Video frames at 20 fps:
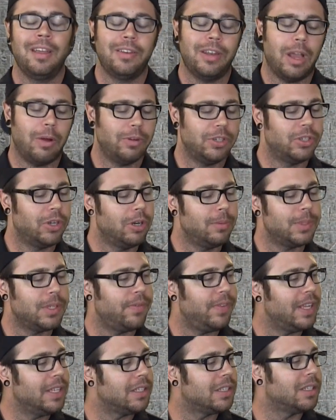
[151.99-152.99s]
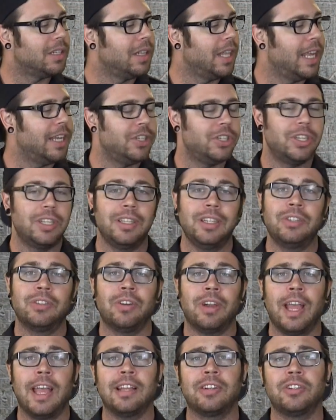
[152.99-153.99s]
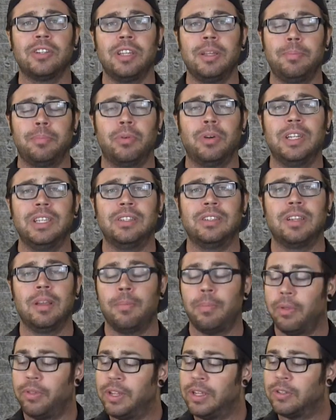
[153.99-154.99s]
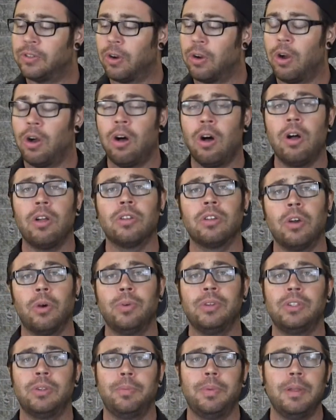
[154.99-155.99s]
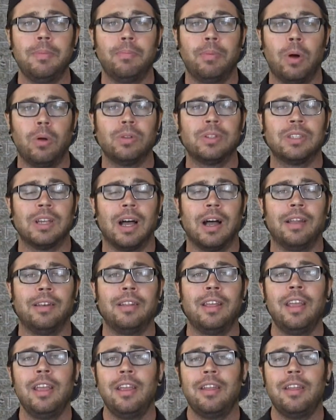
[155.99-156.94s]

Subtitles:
Now, in terms of installation, these are actually pretty simple. These are all going to be bolt-on.